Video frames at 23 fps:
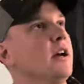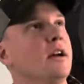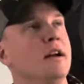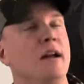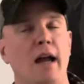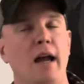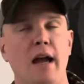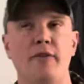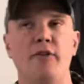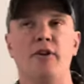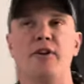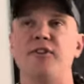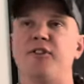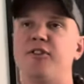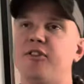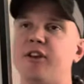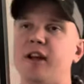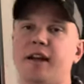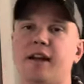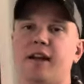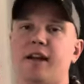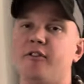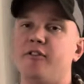Every
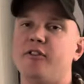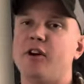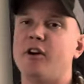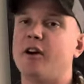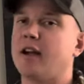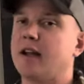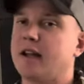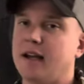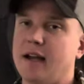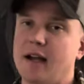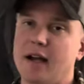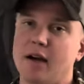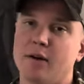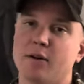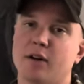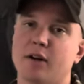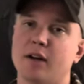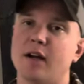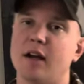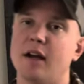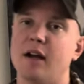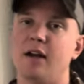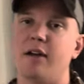second felt like an hour,
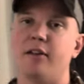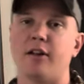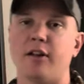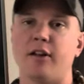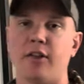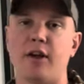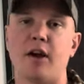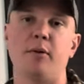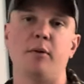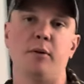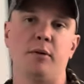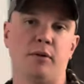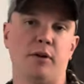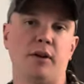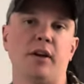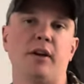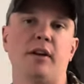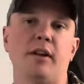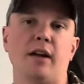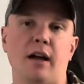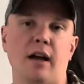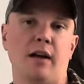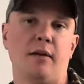guys. I thought we were gonna
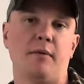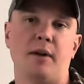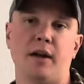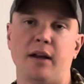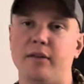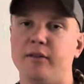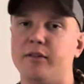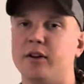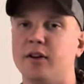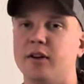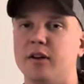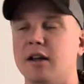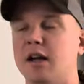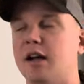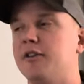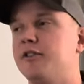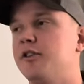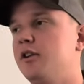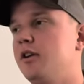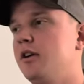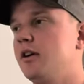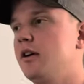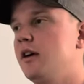die. I'm not even gonna lie
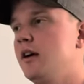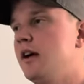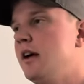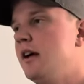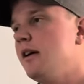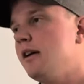to you.